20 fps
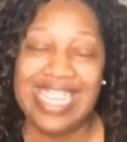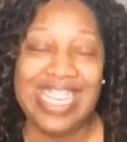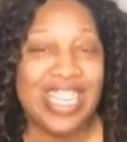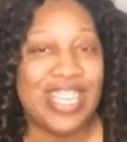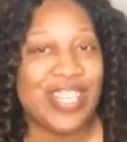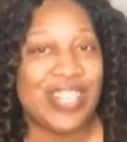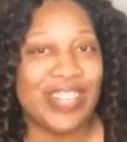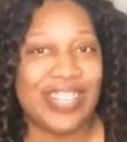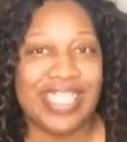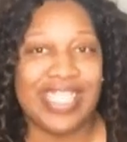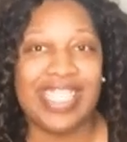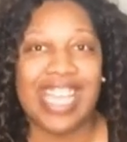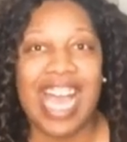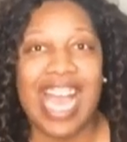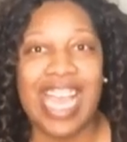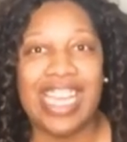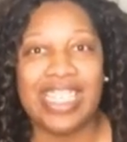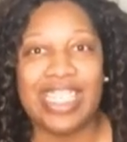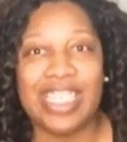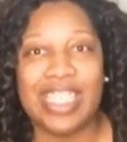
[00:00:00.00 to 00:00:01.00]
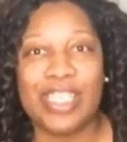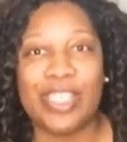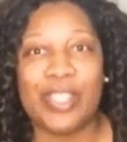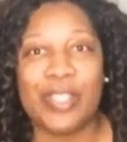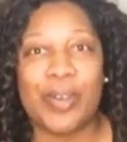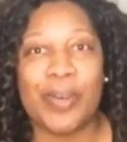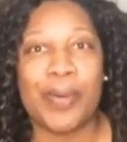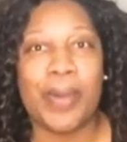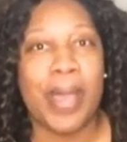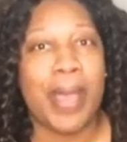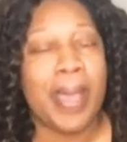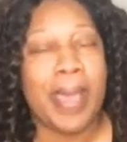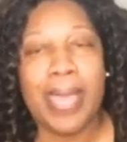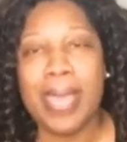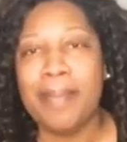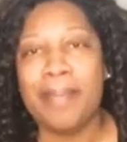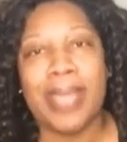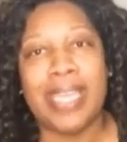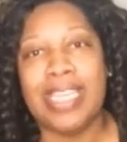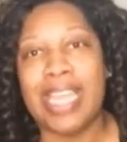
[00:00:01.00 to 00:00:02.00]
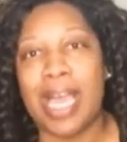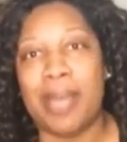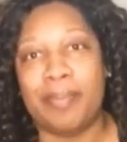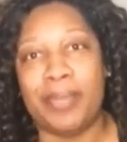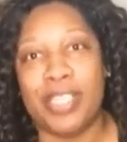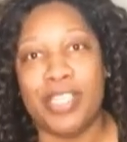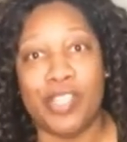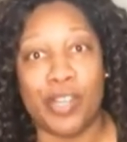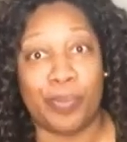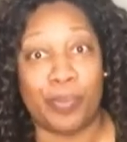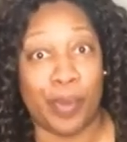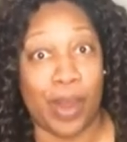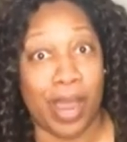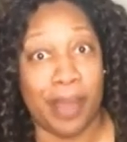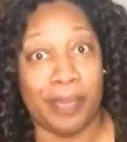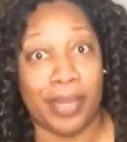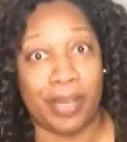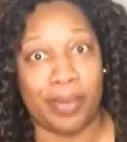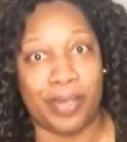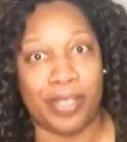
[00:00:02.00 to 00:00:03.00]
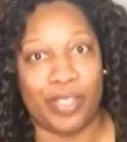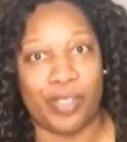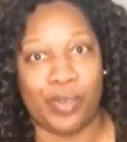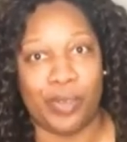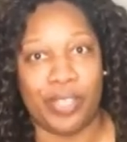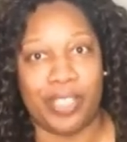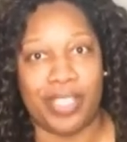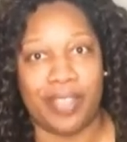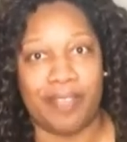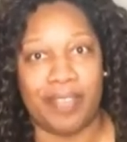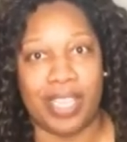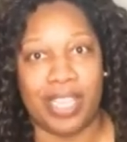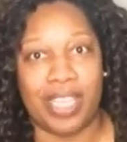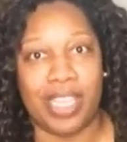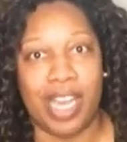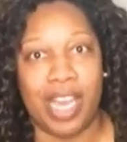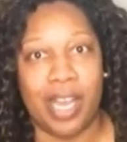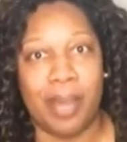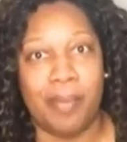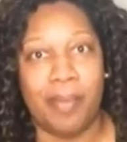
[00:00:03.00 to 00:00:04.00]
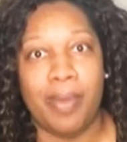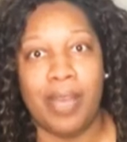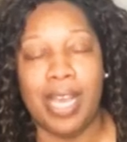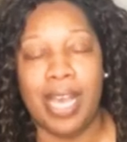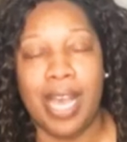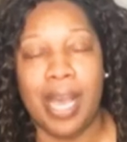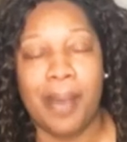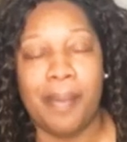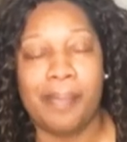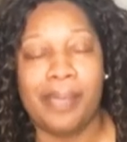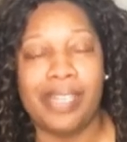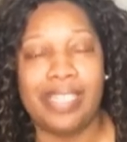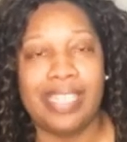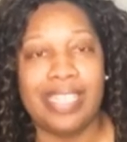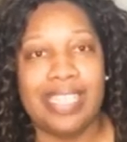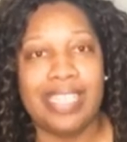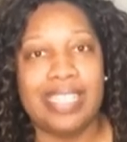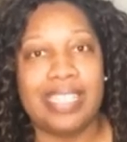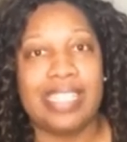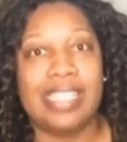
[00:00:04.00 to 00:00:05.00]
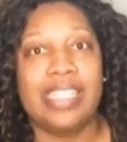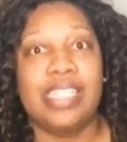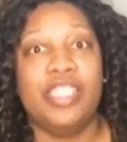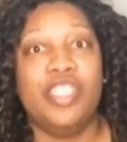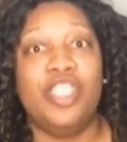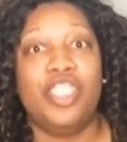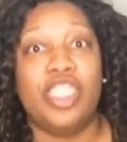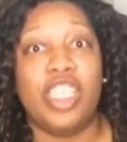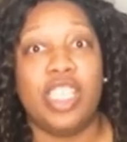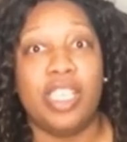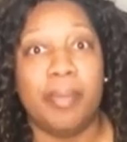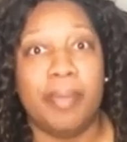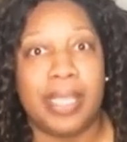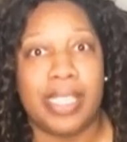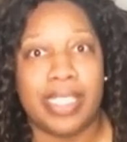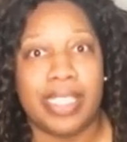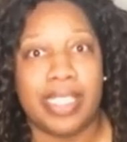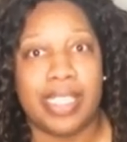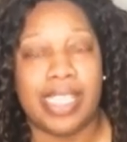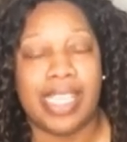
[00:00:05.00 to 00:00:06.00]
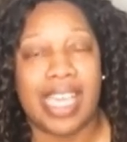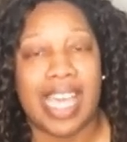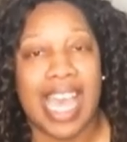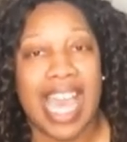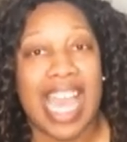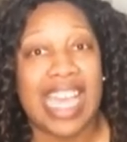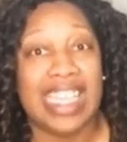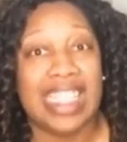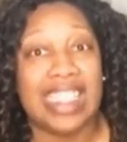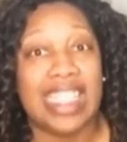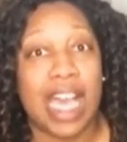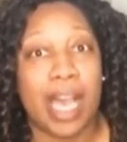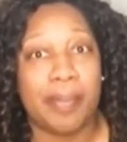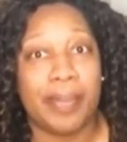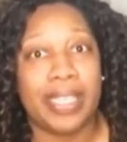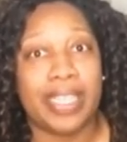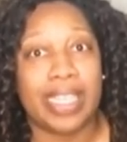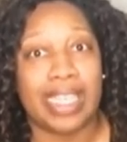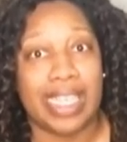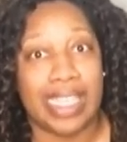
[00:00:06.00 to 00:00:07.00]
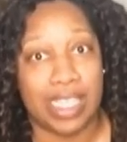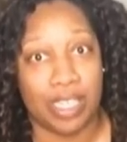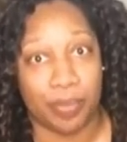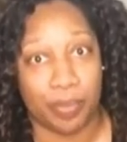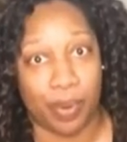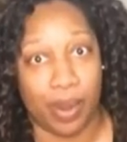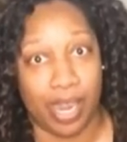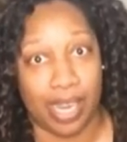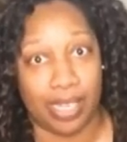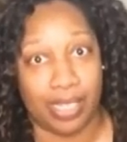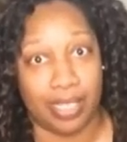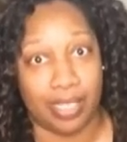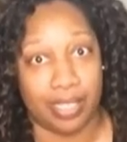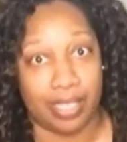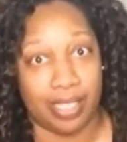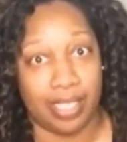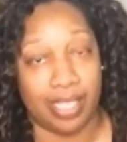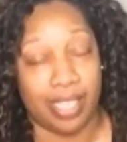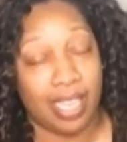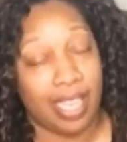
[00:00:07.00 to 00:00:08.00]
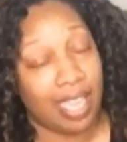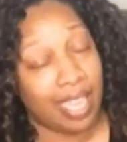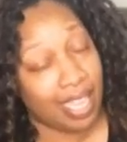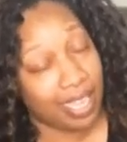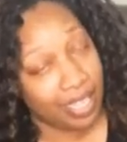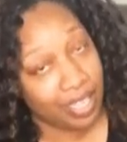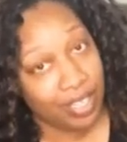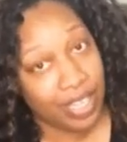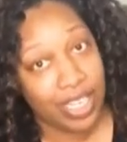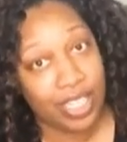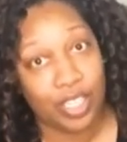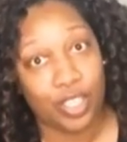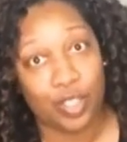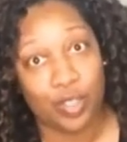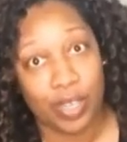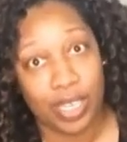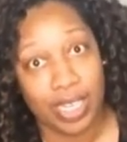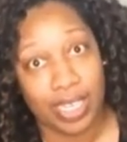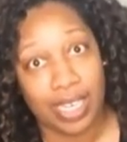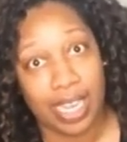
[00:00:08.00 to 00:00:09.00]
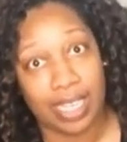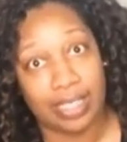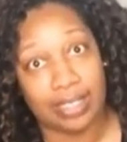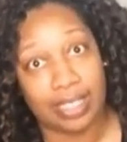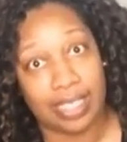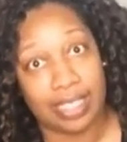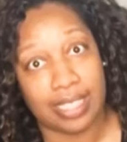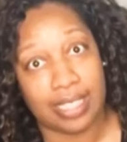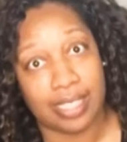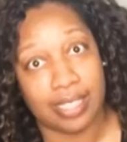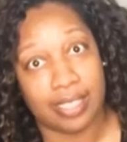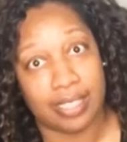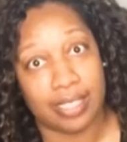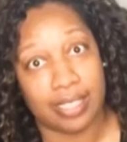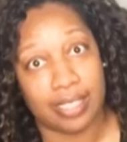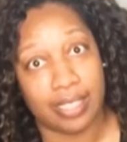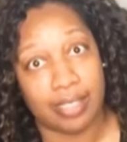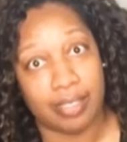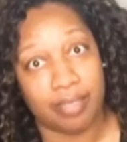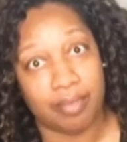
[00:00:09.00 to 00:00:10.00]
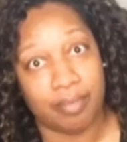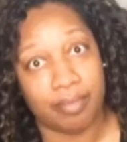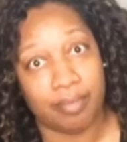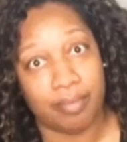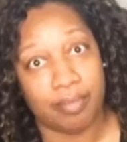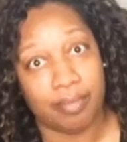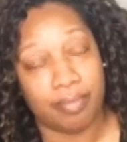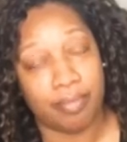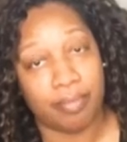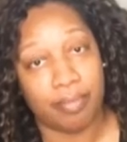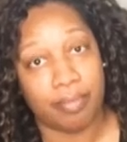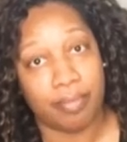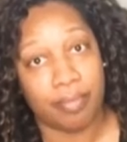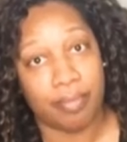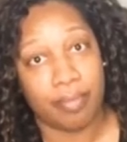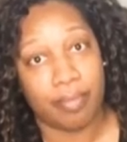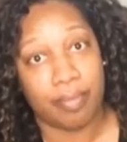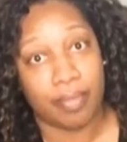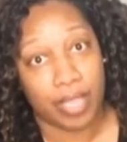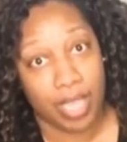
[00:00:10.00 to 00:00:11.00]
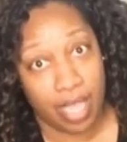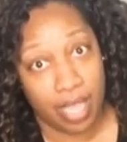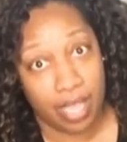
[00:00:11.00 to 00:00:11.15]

Your side hustle, it may not be your primary source of income, but it is a legitimate economic enterprise. And you need to treat it like that, sis. Okay?